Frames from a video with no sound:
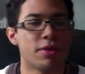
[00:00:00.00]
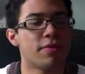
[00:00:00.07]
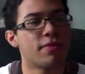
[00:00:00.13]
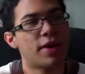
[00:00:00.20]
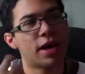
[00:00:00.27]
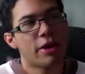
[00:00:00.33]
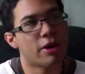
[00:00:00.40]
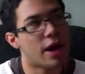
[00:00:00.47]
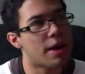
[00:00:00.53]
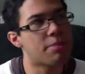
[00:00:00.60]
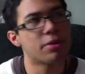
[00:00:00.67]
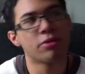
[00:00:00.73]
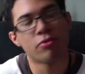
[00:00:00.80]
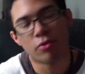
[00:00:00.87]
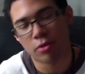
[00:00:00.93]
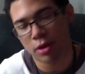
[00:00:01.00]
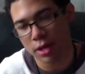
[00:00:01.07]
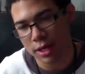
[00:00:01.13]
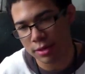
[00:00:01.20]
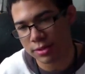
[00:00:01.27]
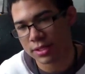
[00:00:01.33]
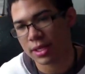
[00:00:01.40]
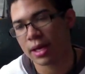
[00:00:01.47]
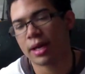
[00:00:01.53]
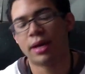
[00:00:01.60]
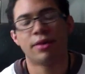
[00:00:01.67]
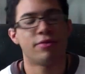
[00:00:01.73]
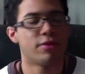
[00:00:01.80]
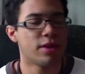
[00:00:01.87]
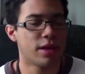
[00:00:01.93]
When the fire happened, we were all
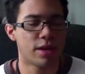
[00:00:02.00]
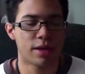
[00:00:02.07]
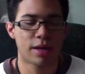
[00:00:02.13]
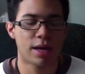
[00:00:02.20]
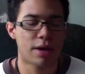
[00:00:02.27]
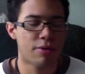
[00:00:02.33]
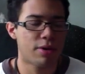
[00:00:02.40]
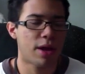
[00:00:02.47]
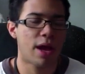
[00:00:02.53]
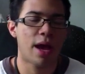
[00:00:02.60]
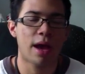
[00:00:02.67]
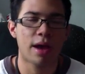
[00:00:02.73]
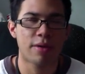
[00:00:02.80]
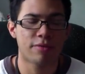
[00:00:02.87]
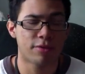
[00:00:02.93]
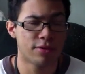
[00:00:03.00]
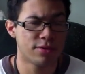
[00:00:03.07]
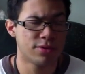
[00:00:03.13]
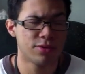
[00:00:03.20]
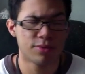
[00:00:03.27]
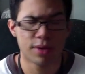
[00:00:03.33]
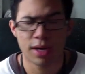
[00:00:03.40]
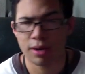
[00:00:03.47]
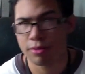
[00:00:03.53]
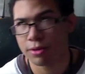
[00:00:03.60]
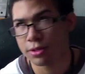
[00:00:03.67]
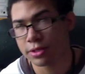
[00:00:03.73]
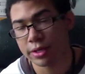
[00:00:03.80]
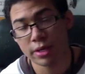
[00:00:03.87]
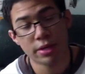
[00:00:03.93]
outside for like an hour and a half or 2
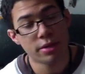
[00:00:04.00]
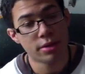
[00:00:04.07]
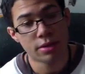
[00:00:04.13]
hours,